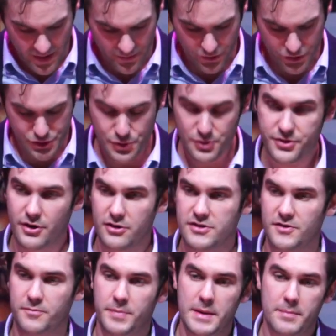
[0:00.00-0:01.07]
The
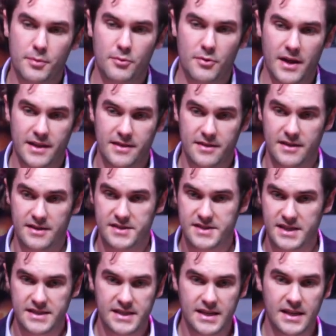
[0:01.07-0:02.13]
2/3 of people in the
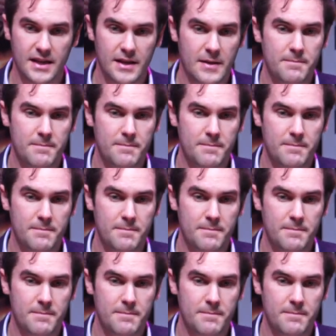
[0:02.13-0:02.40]
city